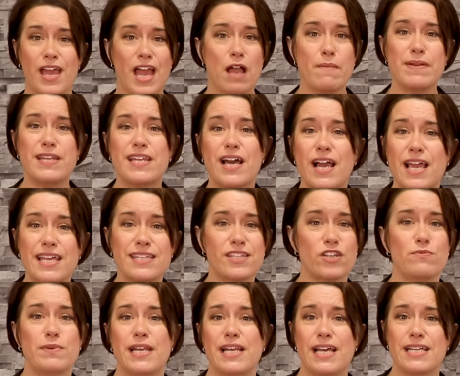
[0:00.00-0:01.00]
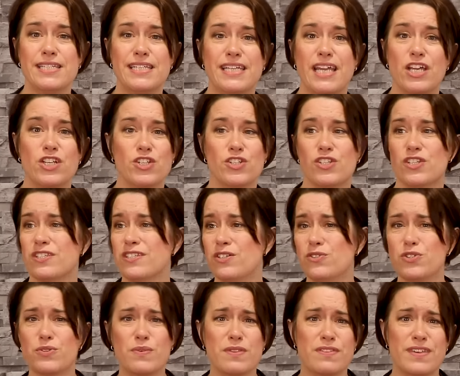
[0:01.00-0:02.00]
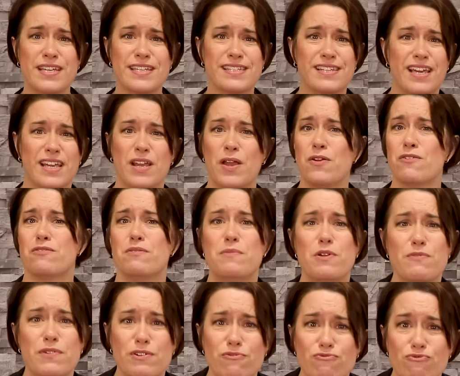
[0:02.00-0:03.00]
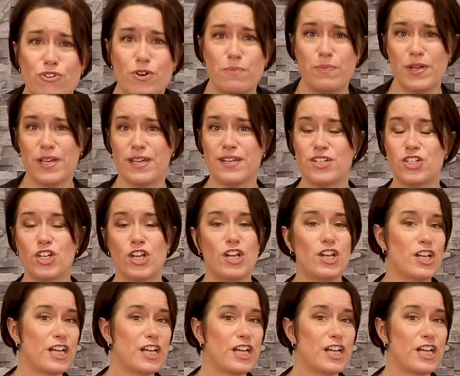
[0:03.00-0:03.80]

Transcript: I mean, I hear so many letting agents are still doing things like removing rubbish,